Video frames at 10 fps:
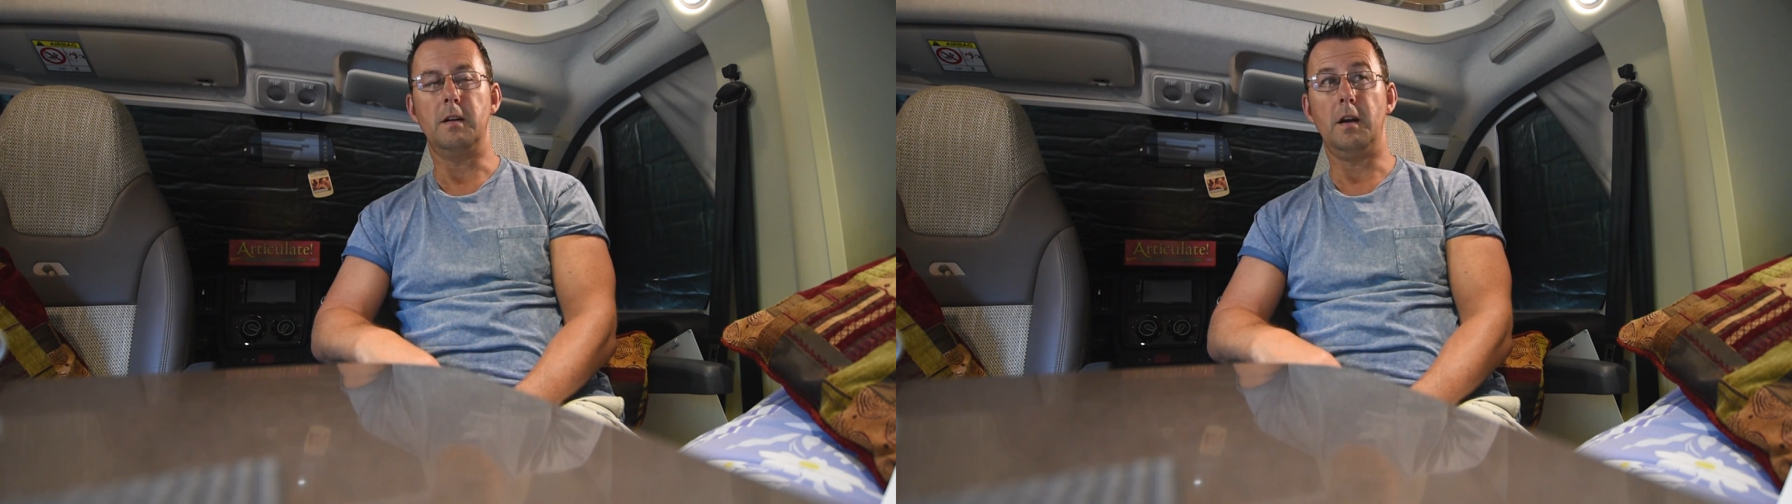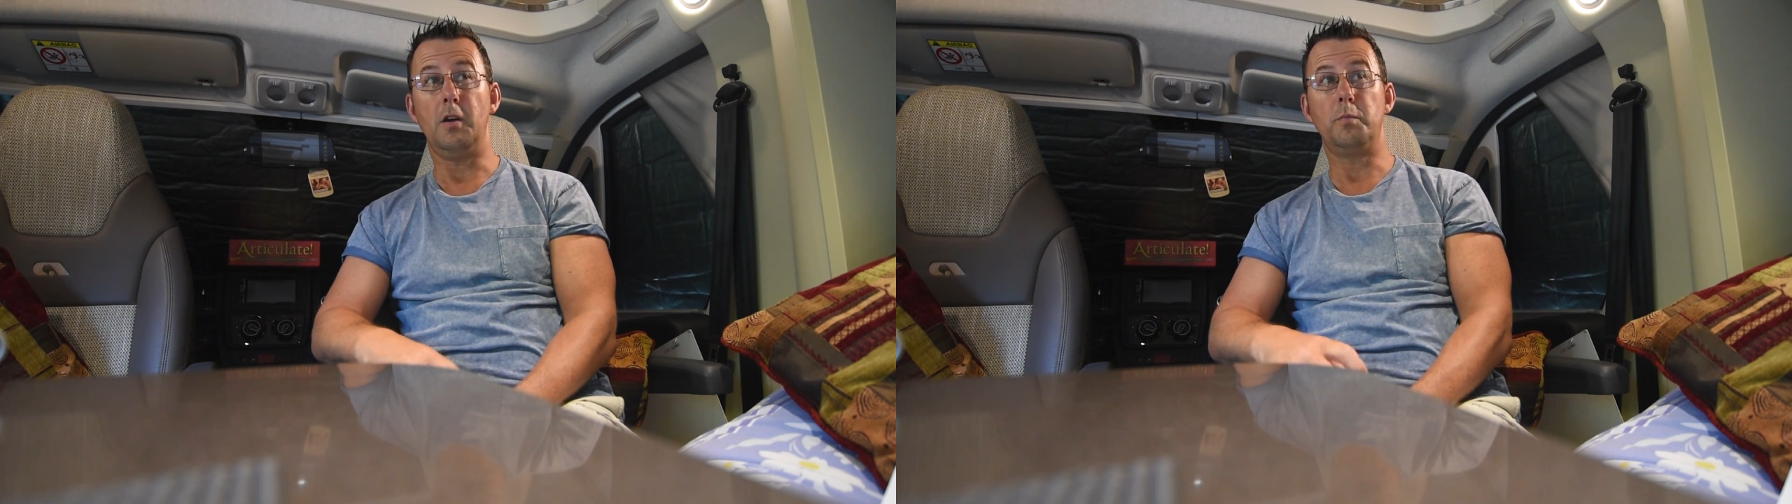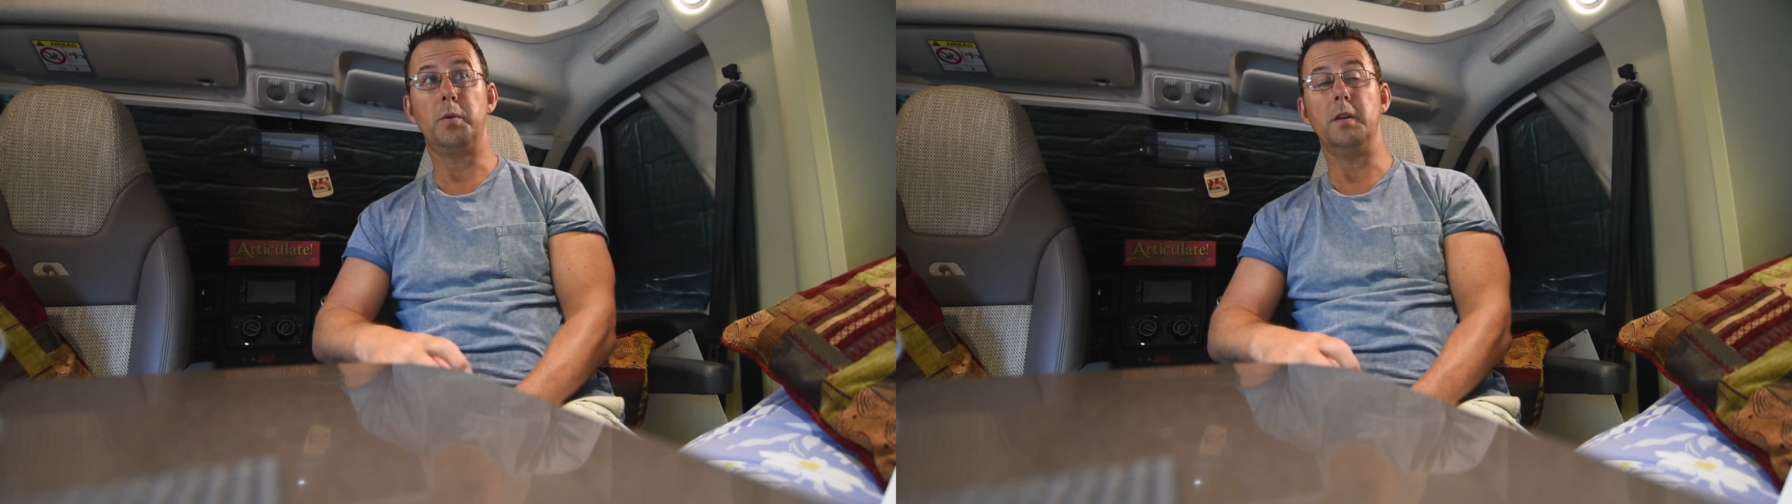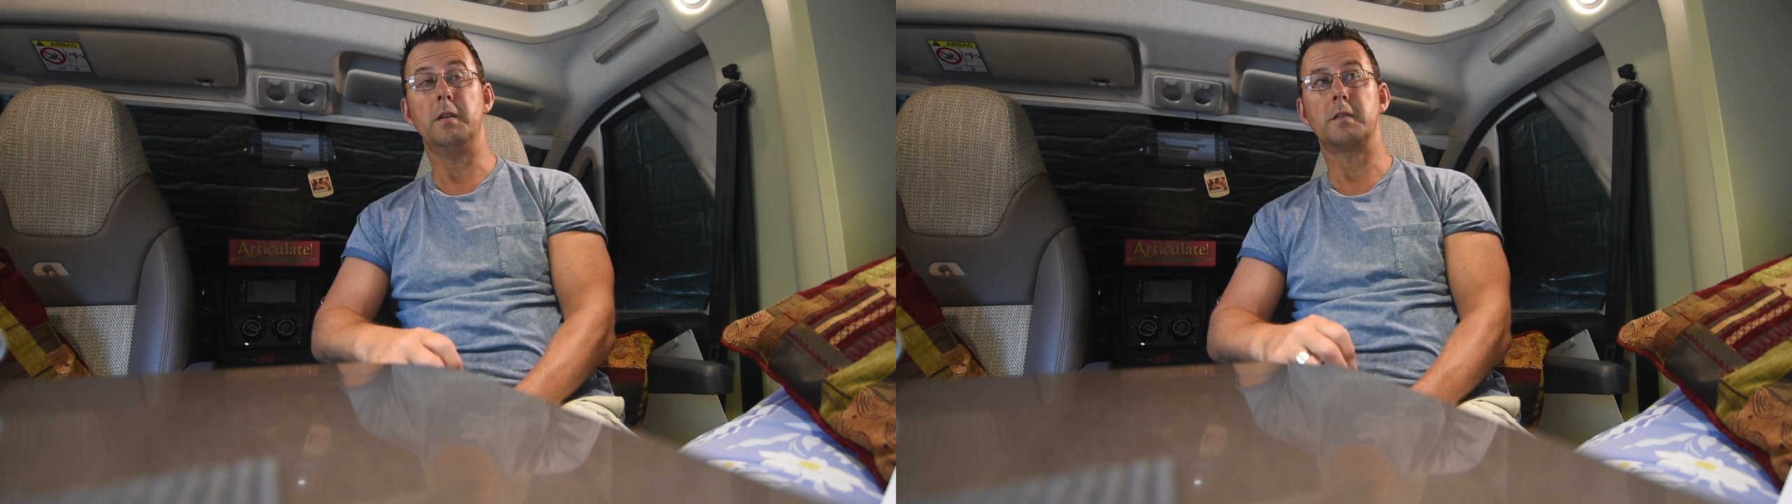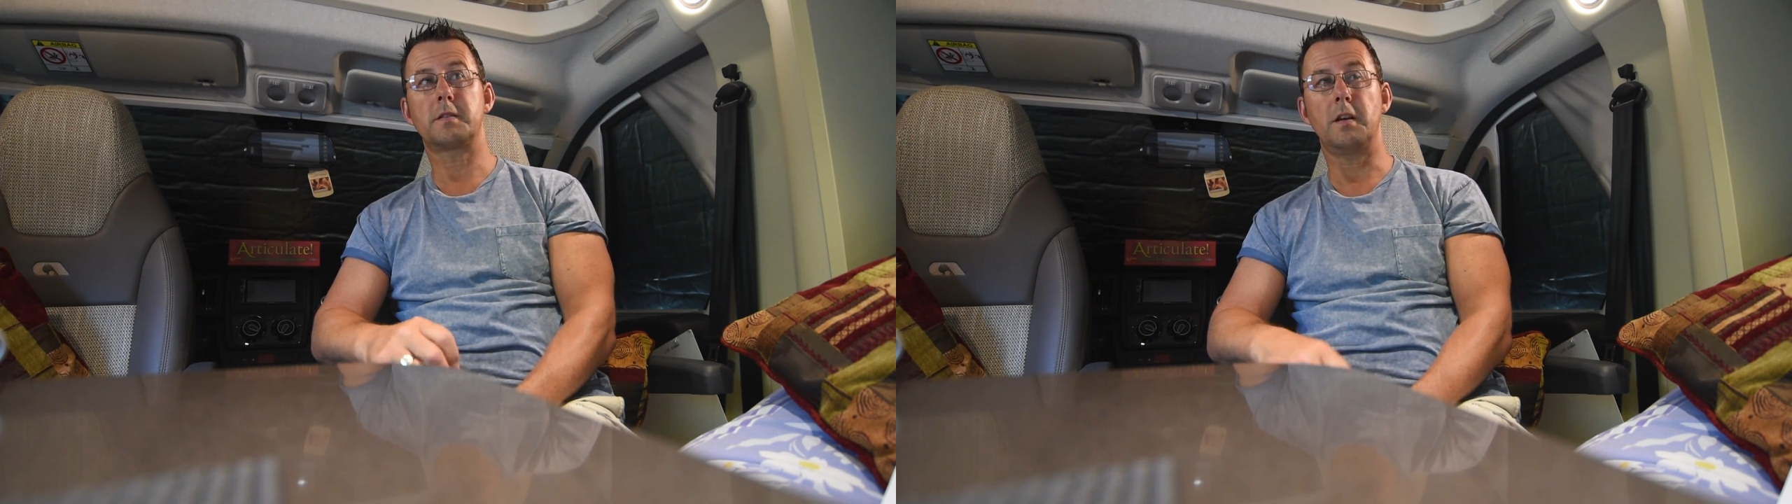
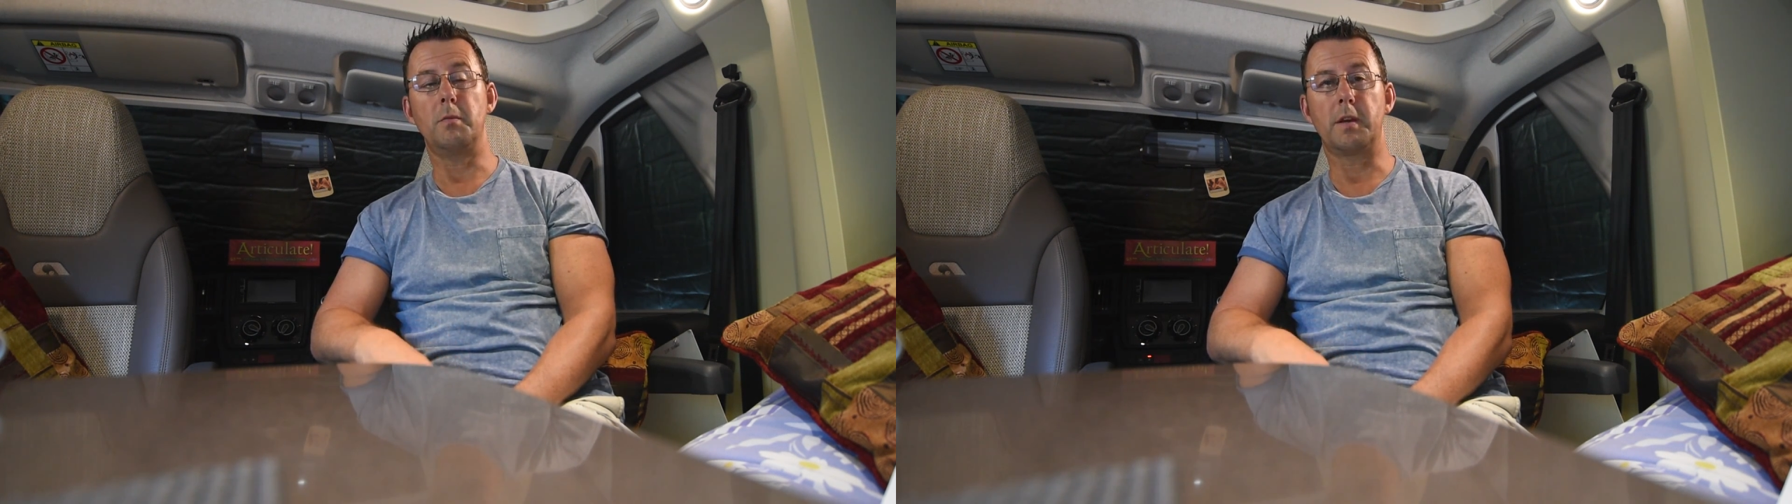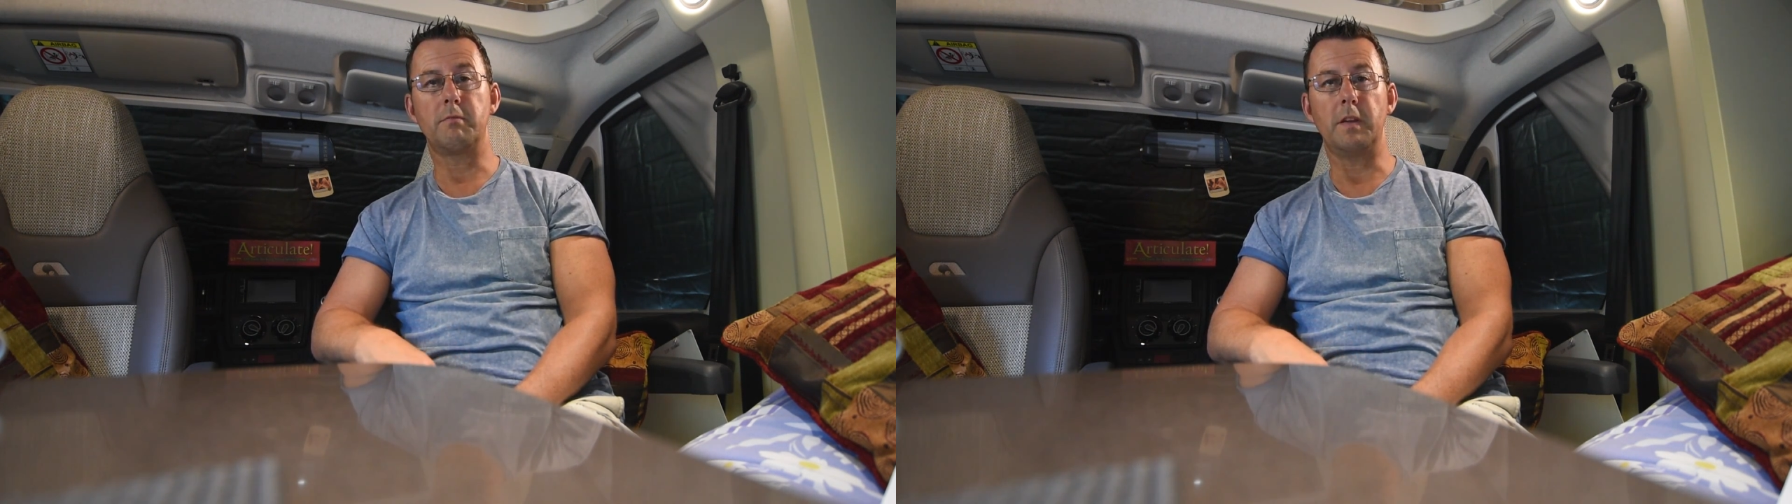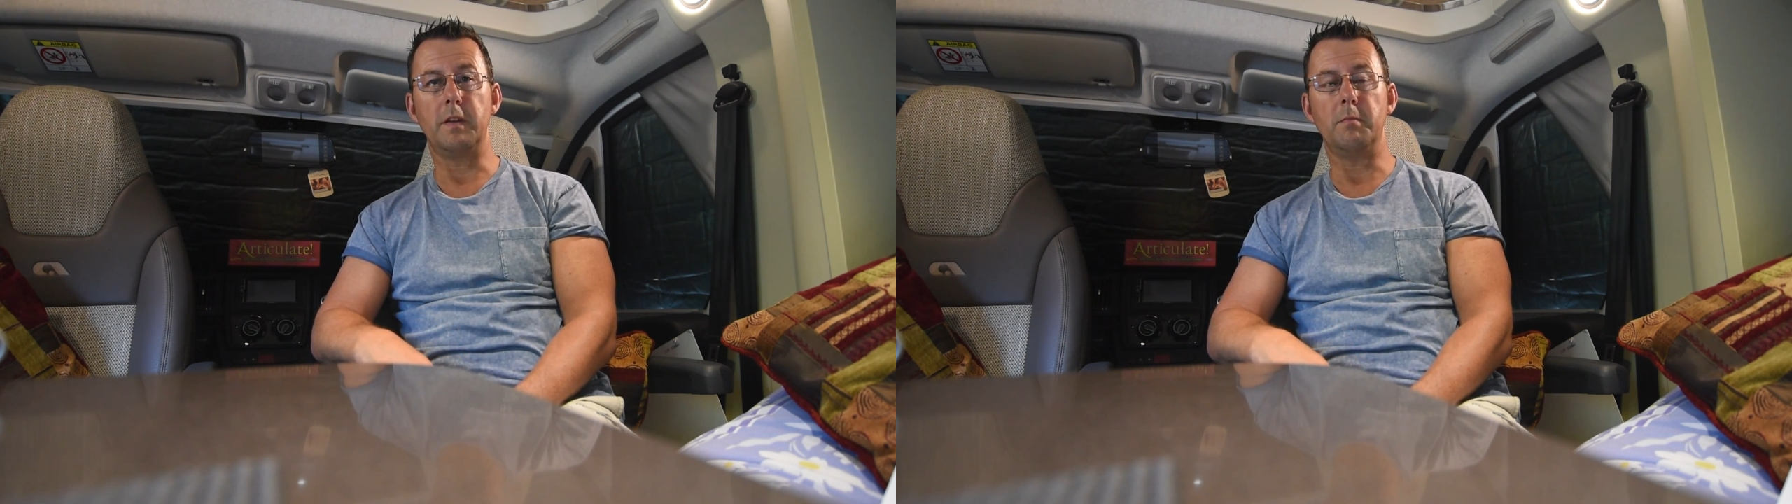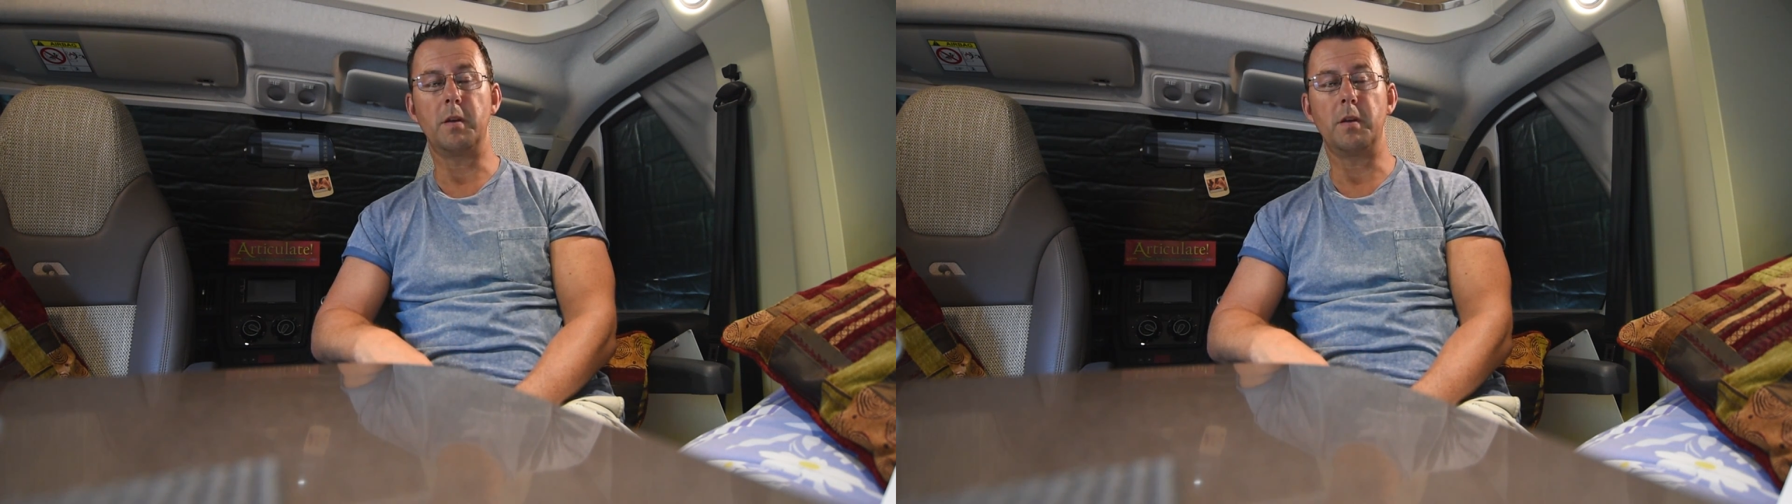open so we can run the